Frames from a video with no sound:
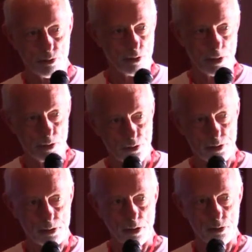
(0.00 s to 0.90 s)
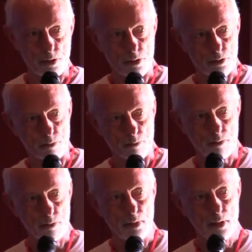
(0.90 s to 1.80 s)
treat it as a closed system.
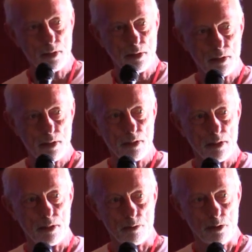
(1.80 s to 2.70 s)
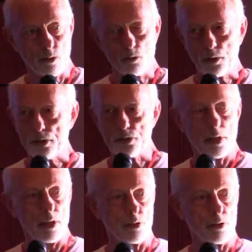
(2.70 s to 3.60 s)
All we can say is